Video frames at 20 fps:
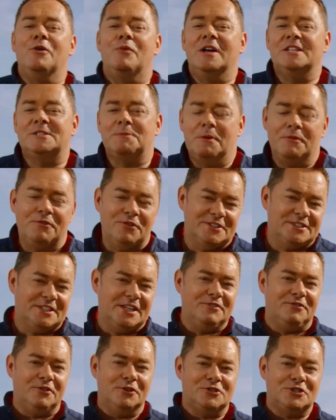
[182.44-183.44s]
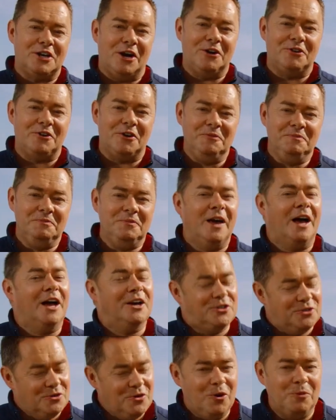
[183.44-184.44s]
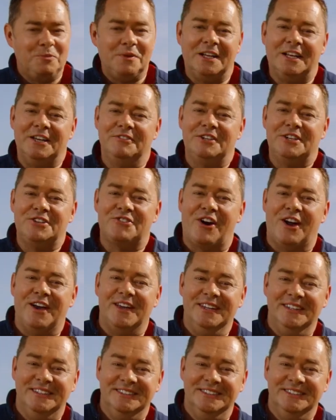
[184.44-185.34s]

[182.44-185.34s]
recipe for seafood chowder. I do hope you'll give it a try.